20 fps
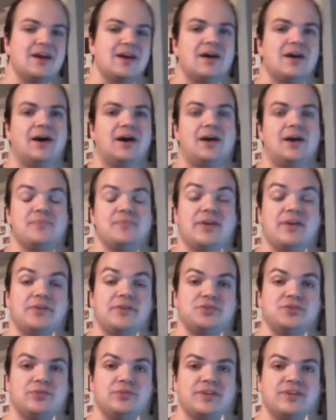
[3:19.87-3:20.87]
The other
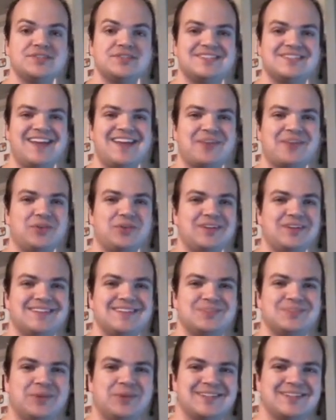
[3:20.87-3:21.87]
2 things this deck really
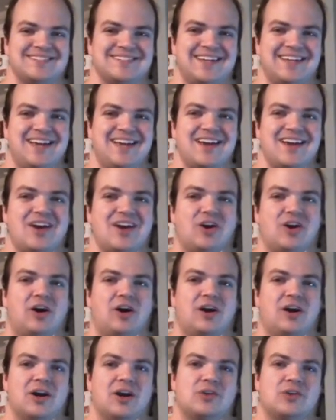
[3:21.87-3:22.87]
doesn't want to see
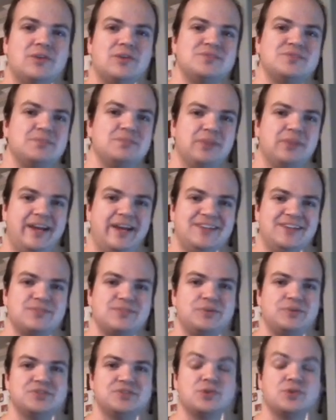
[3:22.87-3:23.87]
are Crimson Blaze,
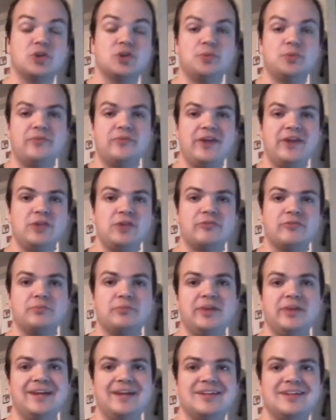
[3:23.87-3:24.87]
which is going to prevent you from
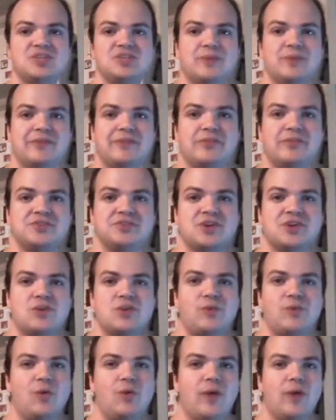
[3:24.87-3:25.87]
playing Digimon for the
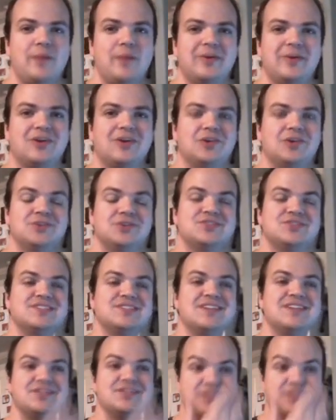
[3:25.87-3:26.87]
turn while wiping all your
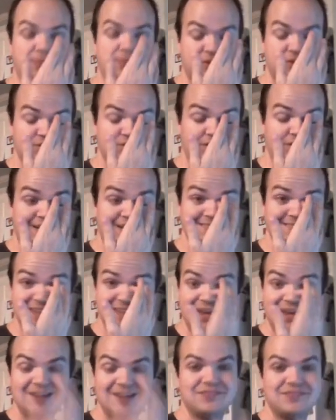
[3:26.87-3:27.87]
6,000 DPs or less.
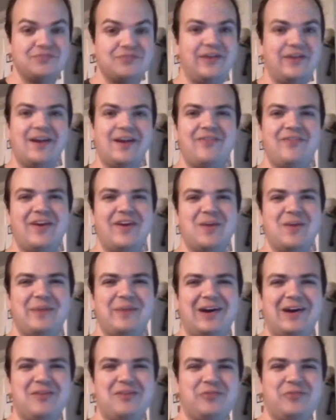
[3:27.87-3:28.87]
It's a very, very
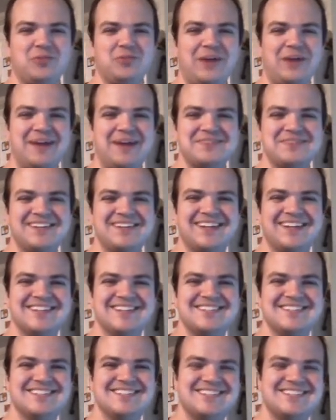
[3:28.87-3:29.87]
powerful option
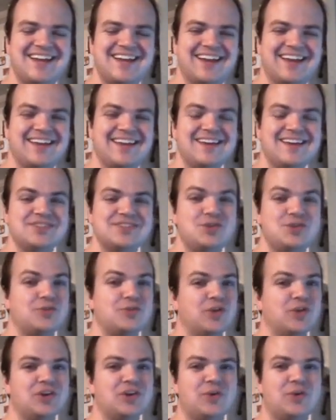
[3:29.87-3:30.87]
against this deck, so you
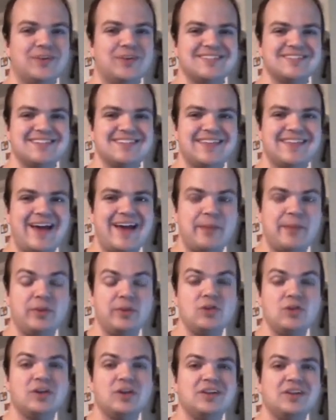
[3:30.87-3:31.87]
really don't want to see that,
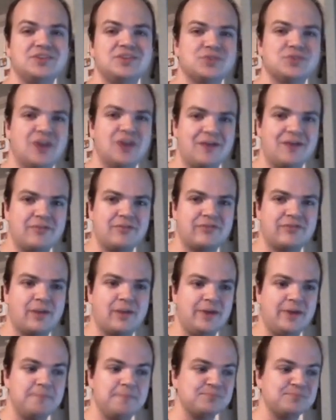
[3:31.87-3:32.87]
but you can at least recover
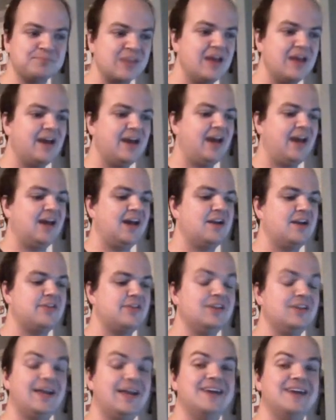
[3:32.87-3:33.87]
from it. And
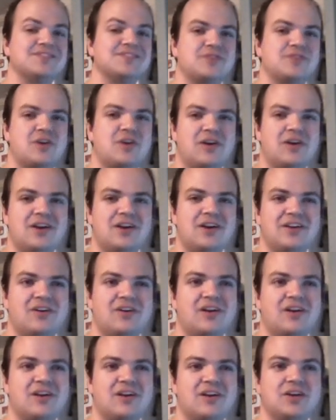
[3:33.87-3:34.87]
the last card
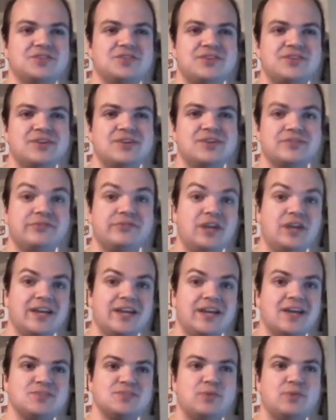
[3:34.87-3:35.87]
are a series of
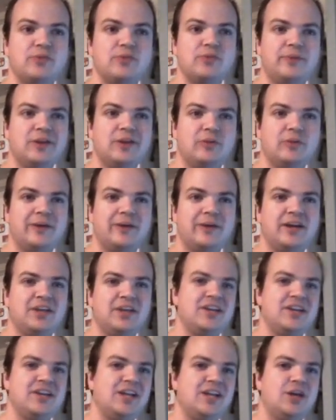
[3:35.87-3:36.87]
floodgates, both Plesiomon
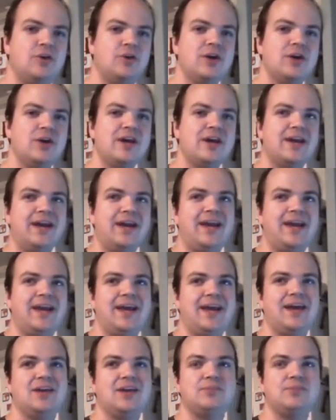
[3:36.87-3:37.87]
in yellow
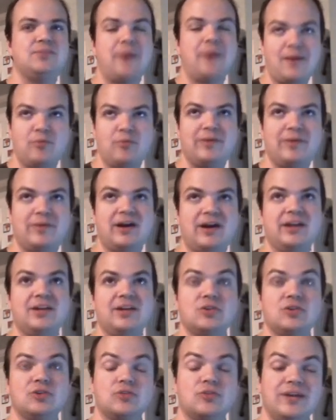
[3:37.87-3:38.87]
and Whamon
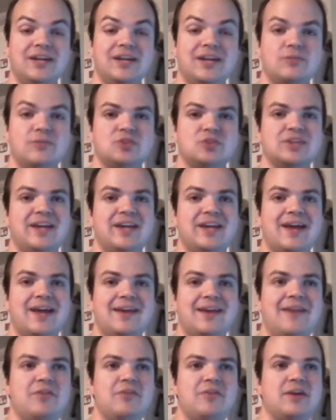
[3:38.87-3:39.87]
in green, which again
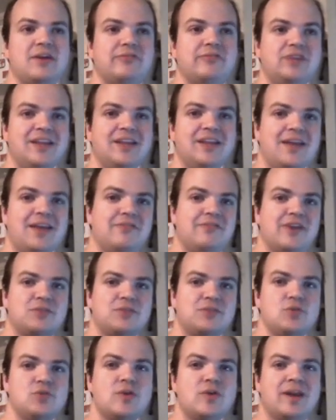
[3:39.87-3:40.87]
have a floodgate effect
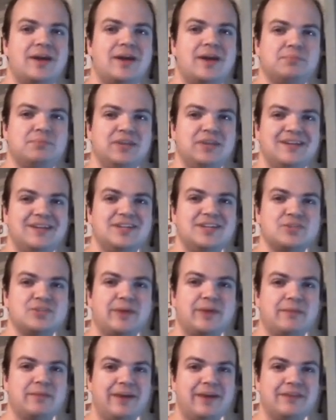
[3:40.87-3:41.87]
where you cannot play
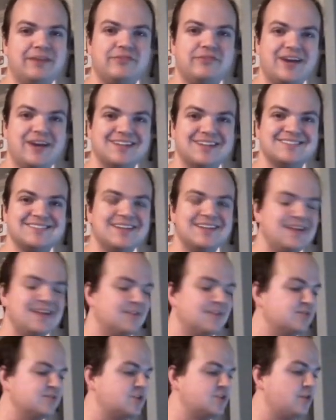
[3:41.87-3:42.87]
Digimon by effects.
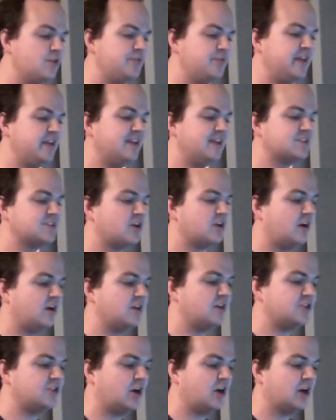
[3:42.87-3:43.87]
So these
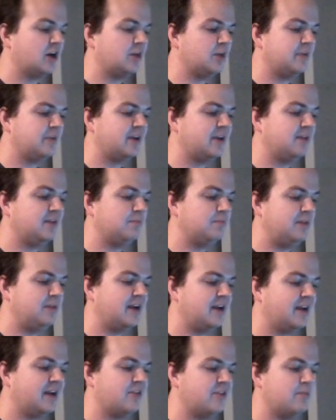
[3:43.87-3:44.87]
cards are going to be
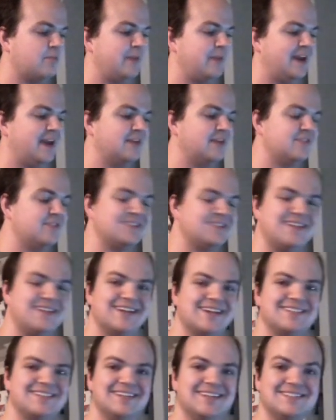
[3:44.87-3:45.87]
kind of the bane of this
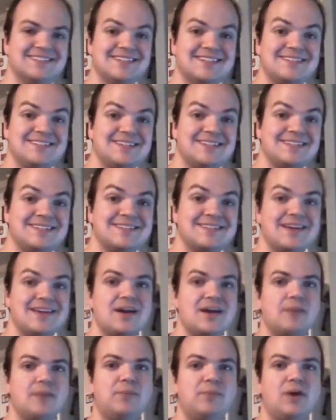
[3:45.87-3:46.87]
deck's existence,
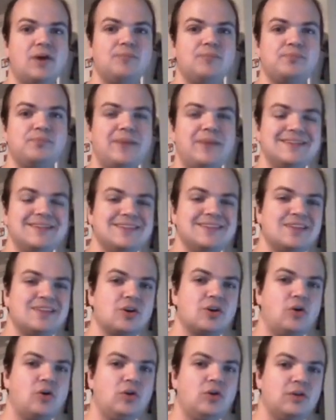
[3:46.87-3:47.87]
but basically the
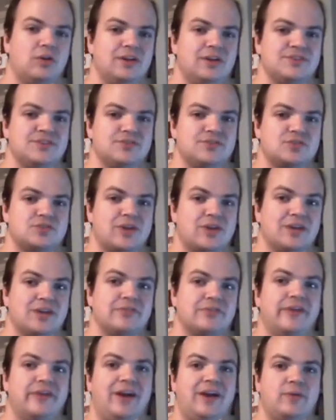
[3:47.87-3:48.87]
goal is trying to
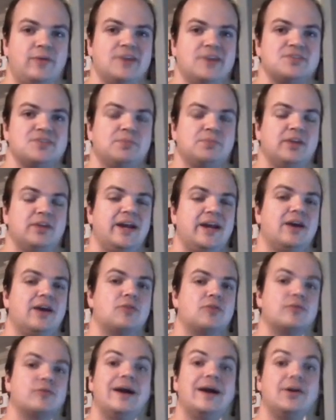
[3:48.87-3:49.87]
find ways to play
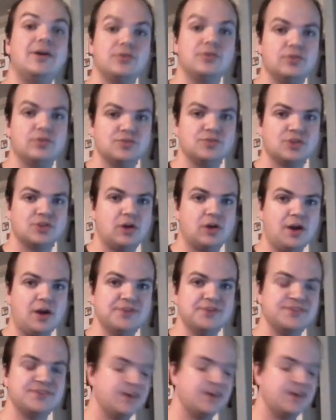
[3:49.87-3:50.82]
around those cards.